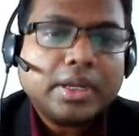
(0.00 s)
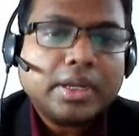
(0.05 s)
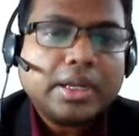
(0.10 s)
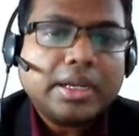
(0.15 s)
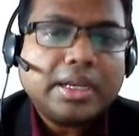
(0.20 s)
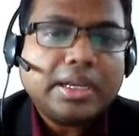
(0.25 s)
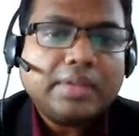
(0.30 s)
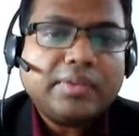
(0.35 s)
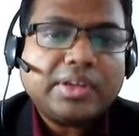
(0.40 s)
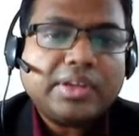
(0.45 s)

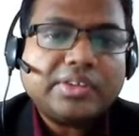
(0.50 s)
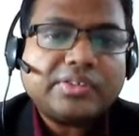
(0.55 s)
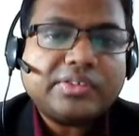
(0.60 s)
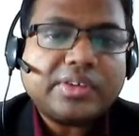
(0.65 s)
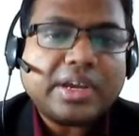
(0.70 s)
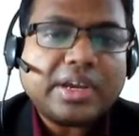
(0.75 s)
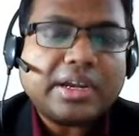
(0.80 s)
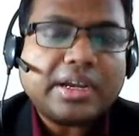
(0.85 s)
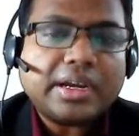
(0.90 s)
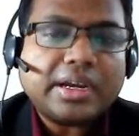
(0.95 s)
Living
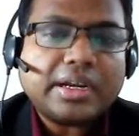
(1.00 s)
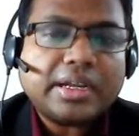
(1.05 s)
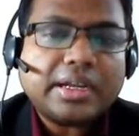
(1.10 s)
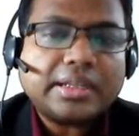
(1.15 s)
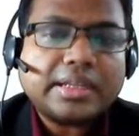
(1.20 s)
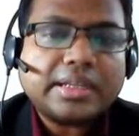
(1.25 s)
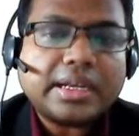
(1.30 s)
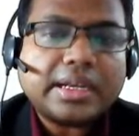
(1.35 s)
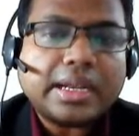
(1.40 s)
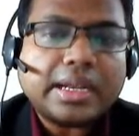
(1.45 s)
standard
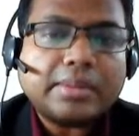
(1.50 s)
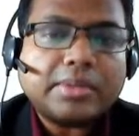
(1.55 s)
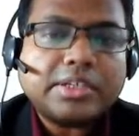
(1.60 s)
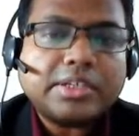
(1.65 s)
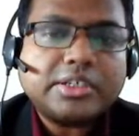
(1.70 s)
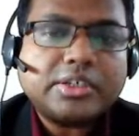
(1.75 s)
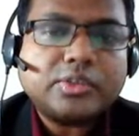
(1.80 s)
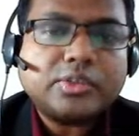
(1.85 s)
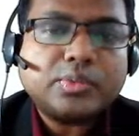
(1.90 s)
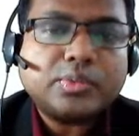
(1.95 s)
and the climate
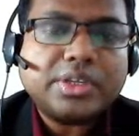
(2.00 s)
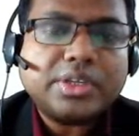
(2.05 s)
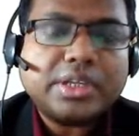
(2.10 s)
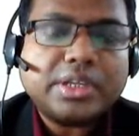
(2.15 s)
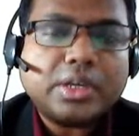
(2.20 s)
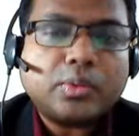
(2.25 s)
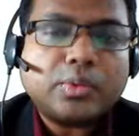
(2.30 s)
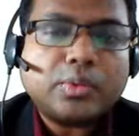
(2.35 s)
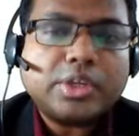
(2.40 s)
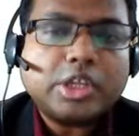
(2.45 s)
change with
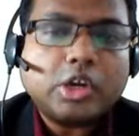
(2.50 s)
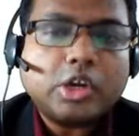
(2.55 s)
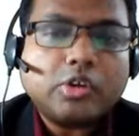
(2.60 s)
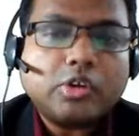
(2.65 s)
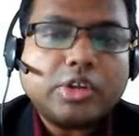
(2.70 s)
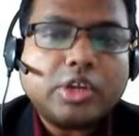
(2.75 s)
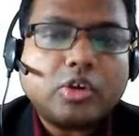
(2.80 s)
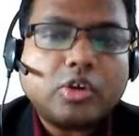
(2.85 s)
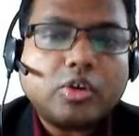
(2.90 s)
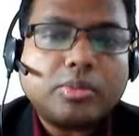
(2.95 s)
and without
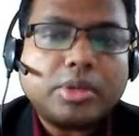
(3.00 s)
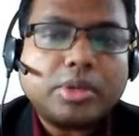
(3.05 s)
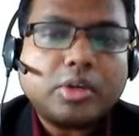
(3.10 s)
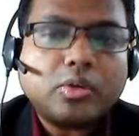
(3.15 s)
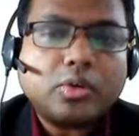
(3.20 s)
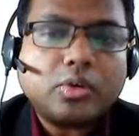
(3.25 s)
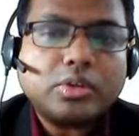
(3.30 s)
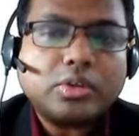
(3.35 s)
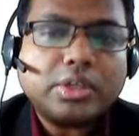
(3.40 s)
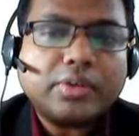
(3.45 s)
economic
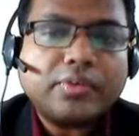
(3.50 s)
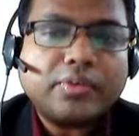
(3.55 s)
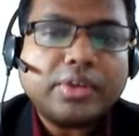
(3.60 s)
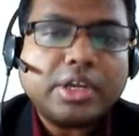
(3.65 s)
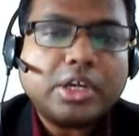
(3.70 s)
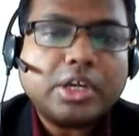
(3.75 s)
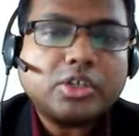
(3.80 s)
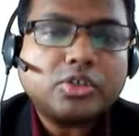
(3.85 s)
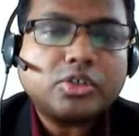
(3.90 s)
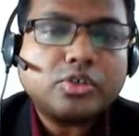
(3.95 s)
growth, the
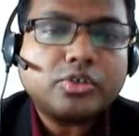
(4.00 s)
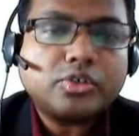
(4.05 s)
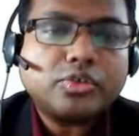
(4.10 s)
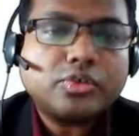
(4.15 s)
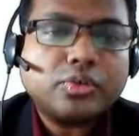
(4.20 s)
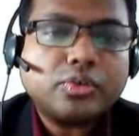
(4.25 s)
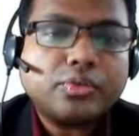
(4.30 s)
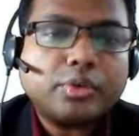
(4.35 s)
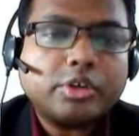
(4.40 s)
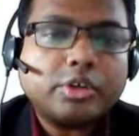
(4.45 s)
figure shows
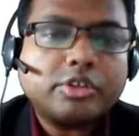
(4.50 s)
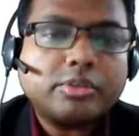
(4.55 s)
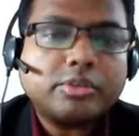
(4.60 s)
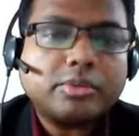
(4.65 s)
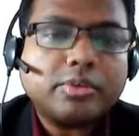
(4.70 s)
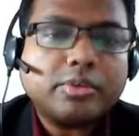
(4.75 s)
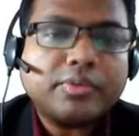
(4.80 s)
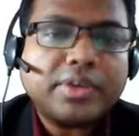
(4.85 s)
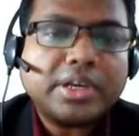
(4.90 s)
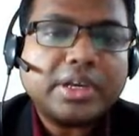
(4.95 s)
two
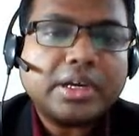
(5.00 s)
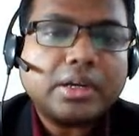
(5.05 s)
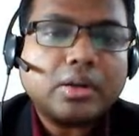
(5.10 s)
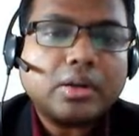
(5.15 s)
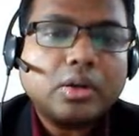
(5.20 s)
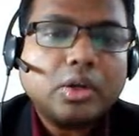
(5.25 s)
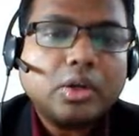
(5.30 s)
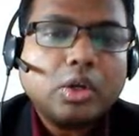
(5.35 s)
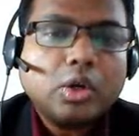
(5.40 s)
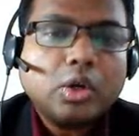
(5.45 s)
possible figures.
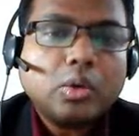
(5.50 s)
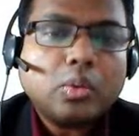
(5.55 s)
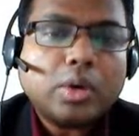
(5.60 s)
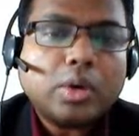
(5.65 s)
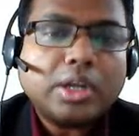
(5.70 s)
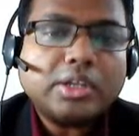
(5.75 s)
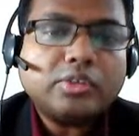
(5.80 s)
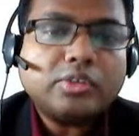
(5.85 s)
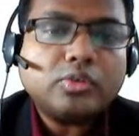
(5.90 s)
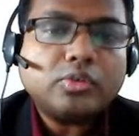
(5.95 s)

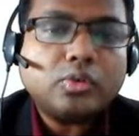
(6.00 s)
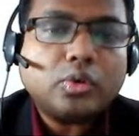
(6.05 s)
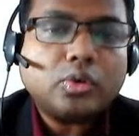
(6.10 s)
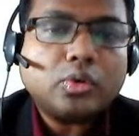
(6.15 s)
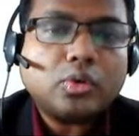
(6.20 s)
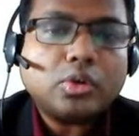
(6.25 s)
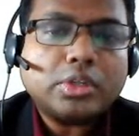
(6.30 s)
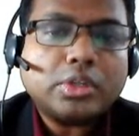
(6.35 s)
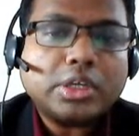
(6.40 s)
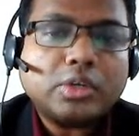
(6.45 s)
One is no
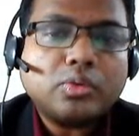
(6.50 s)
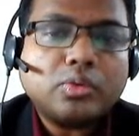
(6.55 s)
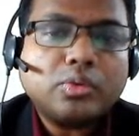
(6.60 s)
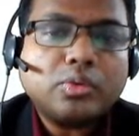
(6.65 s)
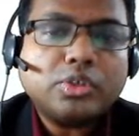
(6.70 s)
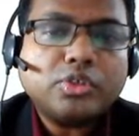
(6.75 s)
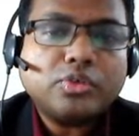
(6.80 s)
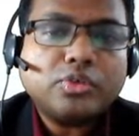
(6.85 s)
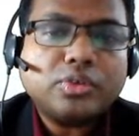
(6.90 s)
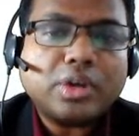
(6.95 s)
growth and
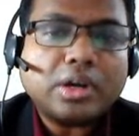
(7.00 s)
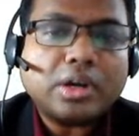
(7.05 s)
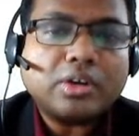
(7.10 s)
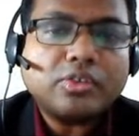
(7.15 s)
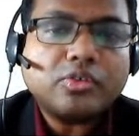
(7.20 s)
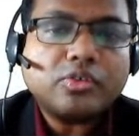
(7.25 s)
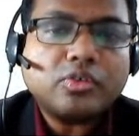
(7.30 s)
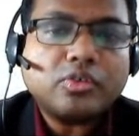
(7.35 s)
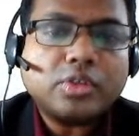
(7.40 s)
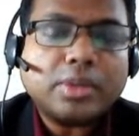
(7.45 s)
which
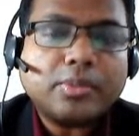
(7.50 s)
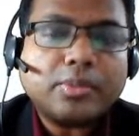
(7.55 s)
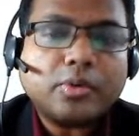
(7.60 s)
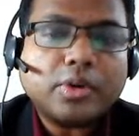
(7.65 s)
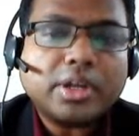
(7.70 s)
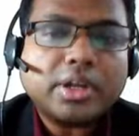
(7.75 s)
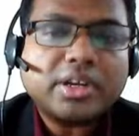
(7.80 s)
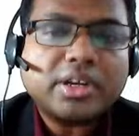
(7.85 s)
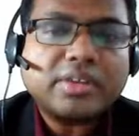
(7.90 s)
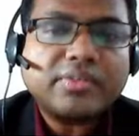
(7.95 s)
turns to the
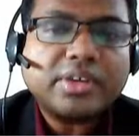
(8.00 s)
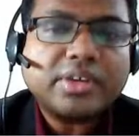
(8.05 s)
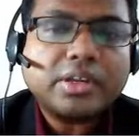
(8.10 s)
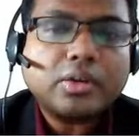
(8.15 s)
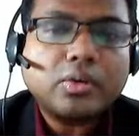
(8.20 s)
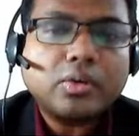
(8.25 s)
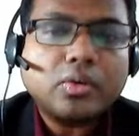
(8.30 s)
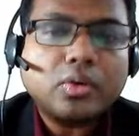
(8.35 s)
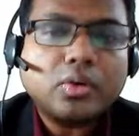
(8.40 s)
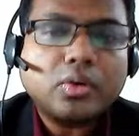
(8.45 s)
productivity
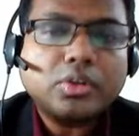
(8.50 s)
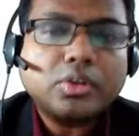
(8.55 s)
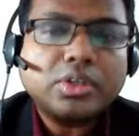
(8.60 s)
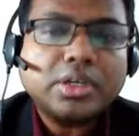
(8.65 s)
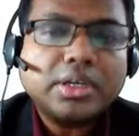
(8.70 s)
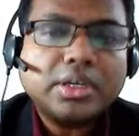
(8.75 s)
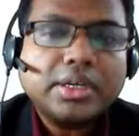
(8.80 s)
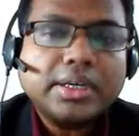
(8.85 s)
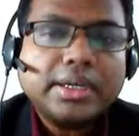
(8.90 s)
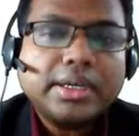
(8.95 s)
growth
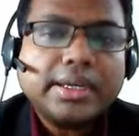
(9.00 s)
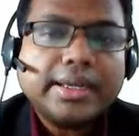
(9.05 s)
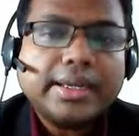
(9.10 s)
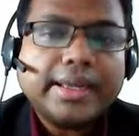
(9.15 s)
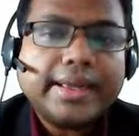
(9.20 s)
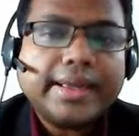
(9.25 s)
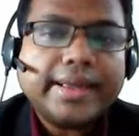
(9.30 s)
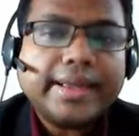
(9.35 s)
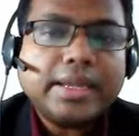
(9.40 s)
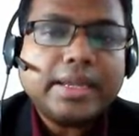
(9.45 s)

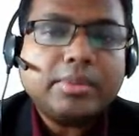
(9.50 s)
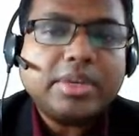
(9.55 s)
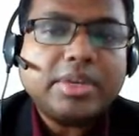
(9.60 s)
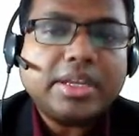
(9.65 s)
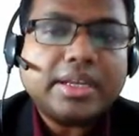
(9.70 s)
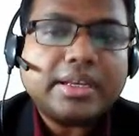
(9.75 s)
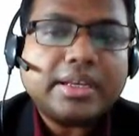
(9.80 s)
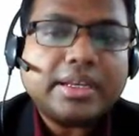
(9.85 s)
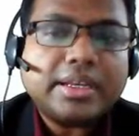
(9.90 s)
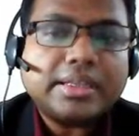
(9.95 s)

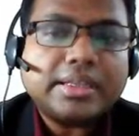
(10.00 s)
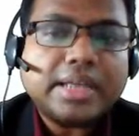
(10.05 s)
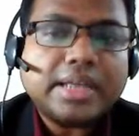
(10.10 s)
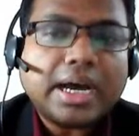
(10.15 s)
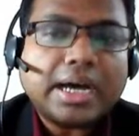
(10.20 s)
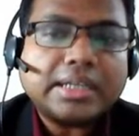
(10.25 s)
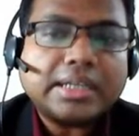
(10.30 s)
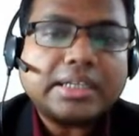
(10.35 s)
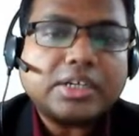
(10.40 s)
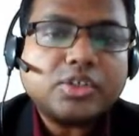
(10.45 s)
immediately. The
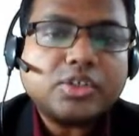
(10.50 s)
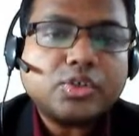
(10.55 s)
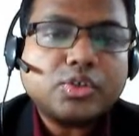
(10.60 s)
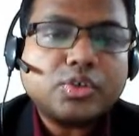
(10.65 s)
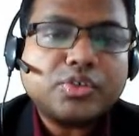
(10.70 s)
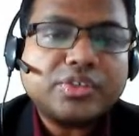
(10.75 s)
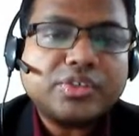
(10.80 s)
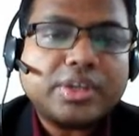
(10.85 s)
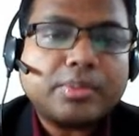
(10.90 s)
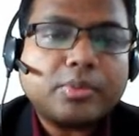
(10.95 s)
other
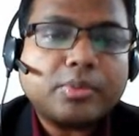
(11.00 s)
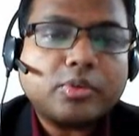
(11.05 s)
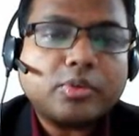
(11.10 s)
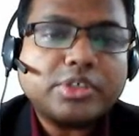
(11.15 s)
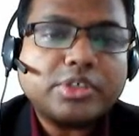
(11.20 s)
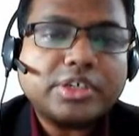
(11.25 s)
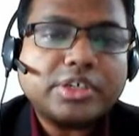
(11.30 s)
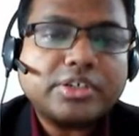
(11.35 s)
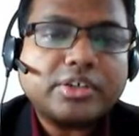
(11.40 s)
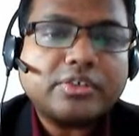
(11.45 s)
shows the
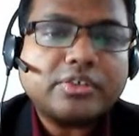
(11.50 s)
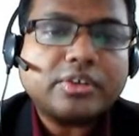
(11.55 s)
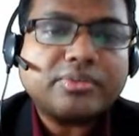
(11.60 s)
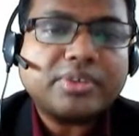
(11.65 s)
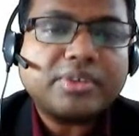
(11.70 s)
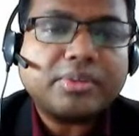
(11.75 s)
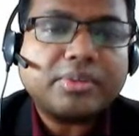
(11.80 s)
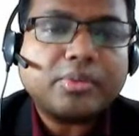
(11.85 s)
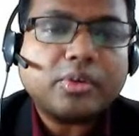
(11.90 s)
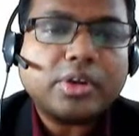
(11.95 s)
projectors of
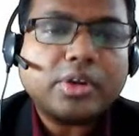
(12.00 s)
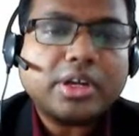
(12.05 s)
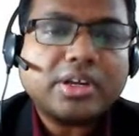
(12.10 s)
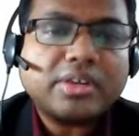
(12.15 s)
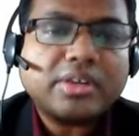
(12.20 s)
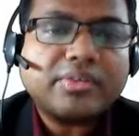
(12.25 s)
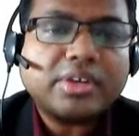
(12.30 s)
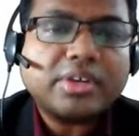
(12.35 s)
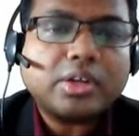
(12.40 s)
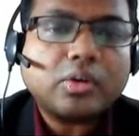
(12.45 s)
the
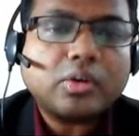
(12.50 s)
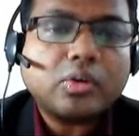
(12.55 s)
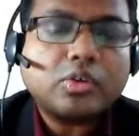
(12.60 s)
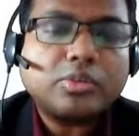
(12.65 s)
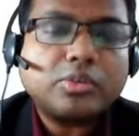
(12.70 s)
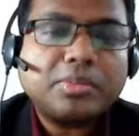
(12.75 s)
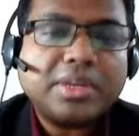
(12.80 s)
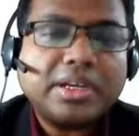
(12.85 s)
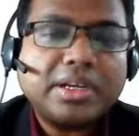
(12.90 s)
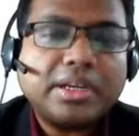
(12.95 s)
productivity
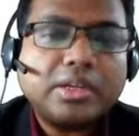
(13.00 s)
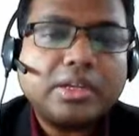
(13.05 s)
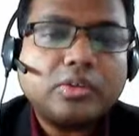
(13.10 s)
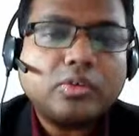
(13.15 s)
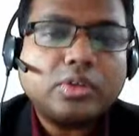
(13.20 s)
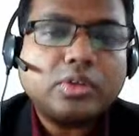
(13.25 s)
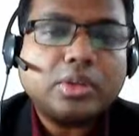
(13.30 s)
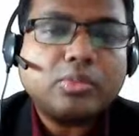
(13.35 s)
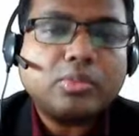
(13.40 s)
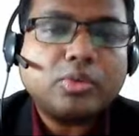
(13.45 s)
growth built
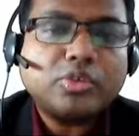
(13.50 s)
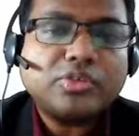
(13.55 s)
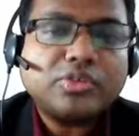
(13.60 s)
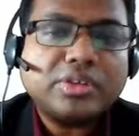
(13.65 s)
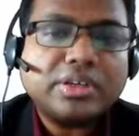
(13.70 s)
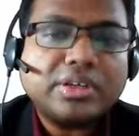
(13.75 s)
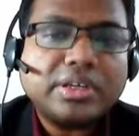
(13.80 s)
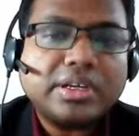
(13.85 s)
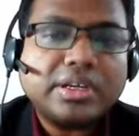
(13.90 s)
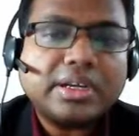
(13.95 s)
into the most
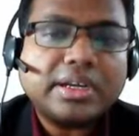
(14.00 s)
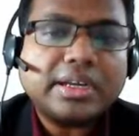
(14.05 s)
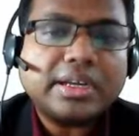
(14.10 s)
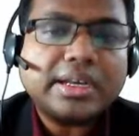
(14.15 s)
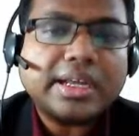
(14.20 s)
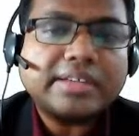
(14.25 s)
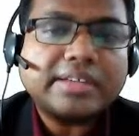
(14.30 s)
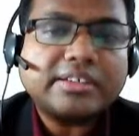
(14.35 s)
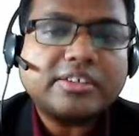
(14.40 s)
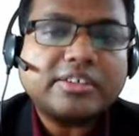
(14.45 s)
integrated
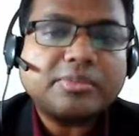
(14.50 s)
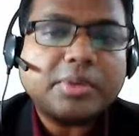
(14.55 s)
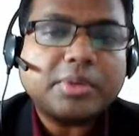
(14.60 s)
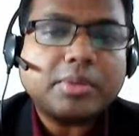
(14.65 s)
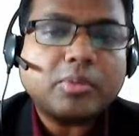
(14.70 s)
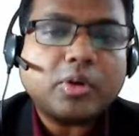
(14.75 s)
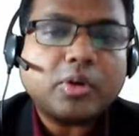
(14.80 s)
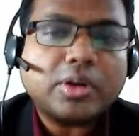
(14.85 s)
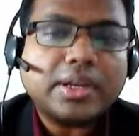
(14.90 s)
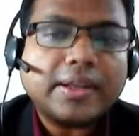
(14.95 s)
assessment
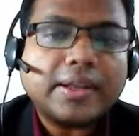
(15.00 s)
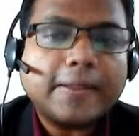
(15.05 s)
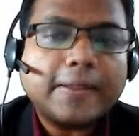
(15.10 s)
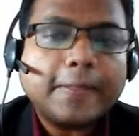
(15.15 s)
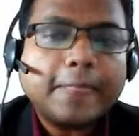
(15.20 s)
model.